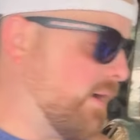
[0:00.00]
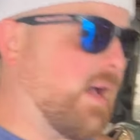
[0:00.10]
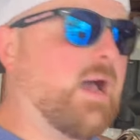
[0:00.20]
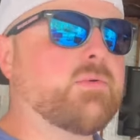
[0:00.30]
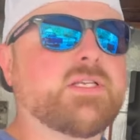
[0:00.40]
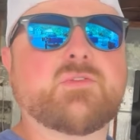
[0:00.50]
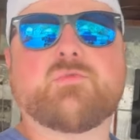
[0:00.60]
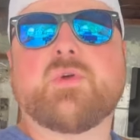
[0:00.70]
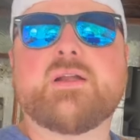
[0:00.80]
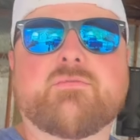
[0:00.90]
I was at the
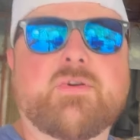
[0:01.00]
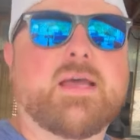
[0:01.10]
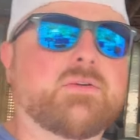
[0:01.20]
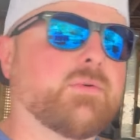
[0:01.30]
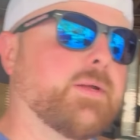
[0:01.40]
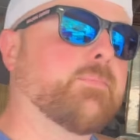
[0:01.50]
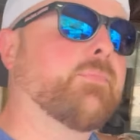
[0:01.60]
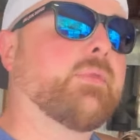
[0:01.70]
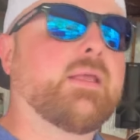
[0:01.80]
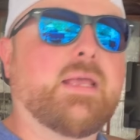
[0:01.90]
Freedom Factory,
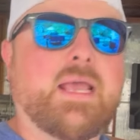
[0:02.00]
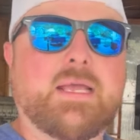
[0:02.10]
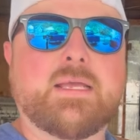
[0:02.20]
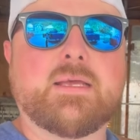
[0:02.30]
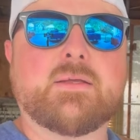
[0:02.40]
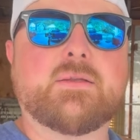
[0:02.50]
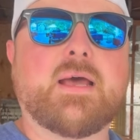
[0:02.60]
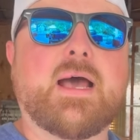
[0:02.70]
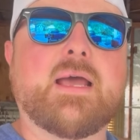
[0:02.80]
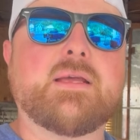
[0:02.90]
and
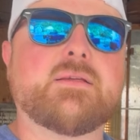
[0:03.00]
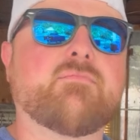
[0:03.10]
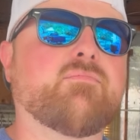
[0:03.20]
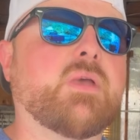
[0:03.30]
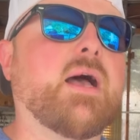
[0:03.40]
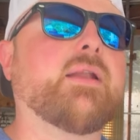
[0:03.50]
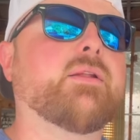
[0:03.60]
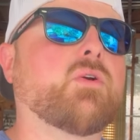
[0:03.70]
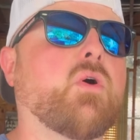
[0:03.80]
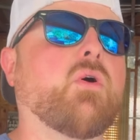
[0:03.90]
I got in
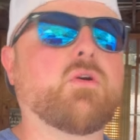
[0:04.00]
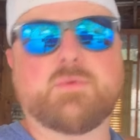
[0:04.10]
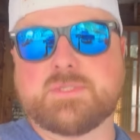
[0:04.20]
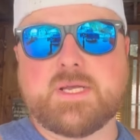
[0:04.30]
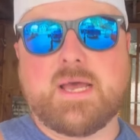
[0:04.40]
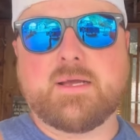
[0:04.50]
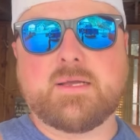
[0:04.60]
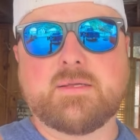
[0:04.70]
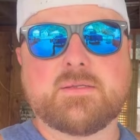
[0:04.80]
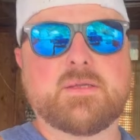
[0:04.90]
a car with Zach
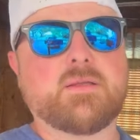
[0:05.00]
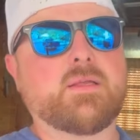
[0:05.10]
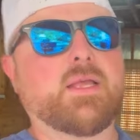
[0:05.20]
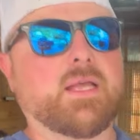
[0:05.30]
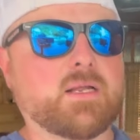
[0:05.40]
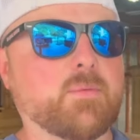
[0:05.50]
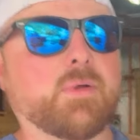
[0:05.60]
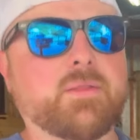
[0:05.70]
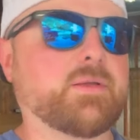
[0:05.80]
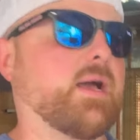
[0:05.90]
and a couple
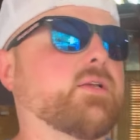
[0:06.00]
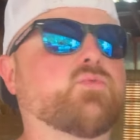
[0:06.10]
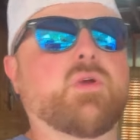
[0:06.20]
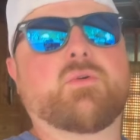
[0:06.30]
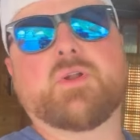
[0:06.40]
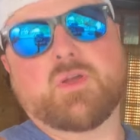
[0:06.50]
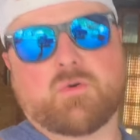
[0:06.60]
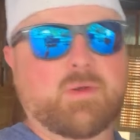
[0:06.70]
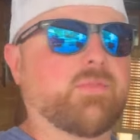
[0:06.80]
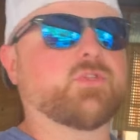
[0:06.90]
other guys. We were going to go
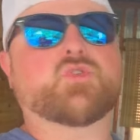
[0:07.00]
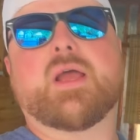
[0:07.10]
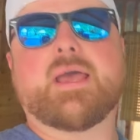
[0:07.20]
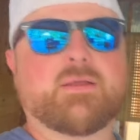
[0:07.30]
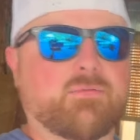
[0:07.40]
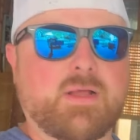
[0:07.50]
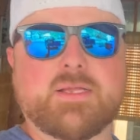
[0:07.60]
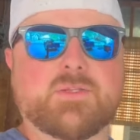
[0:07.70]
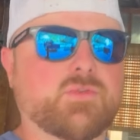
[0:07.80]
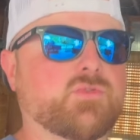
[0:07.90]
around the track, right,
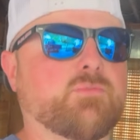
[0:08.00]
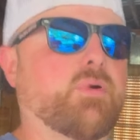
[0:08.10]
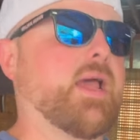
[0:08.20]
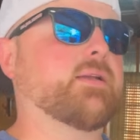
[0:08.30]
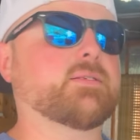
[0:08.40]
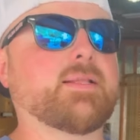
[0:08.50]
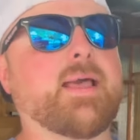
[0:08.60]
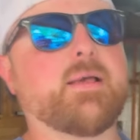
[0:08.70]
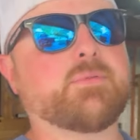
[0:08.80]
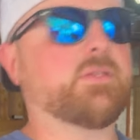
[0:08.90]
to do some practice
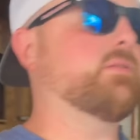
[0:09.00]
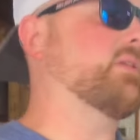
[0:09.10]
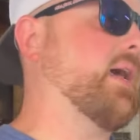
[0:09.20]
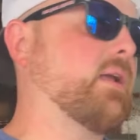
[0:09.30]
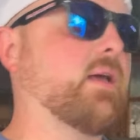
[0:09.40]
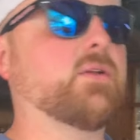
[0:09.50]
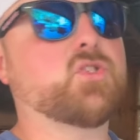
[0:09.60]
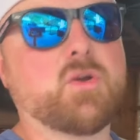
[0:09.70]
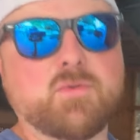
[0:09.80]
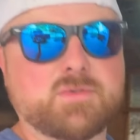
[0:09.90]
laps, and Zach kind of
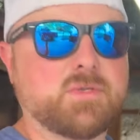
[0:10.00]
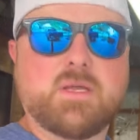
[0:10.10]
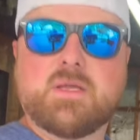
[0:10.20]
show us